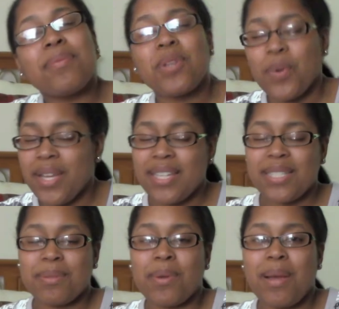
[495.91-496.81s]
go ahead and
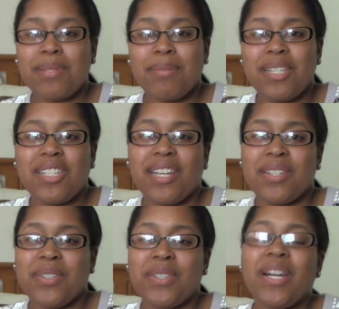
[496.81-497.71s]
subscribe to my
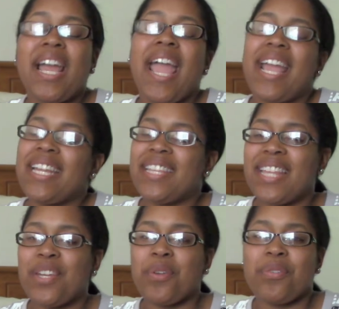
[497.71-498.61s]
channel and hit
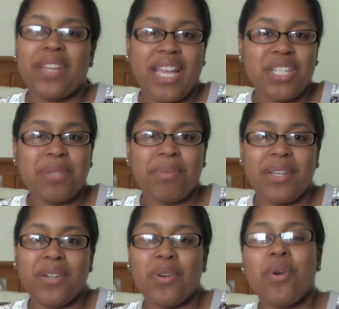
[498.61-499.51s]
that notification
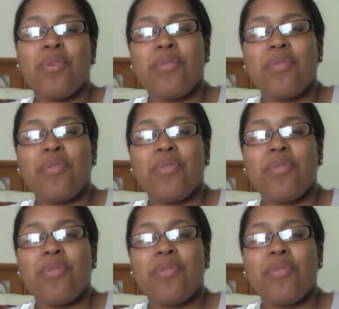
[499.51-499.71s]
bell